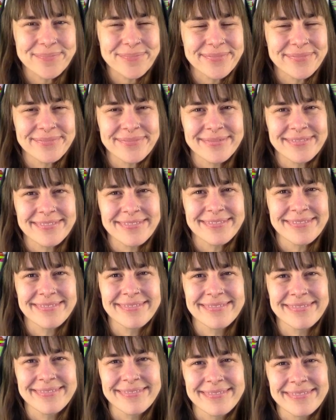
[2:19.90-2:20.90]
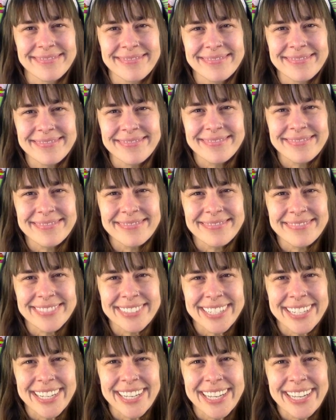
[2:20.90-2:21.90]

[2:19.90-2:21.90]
(no one is talking)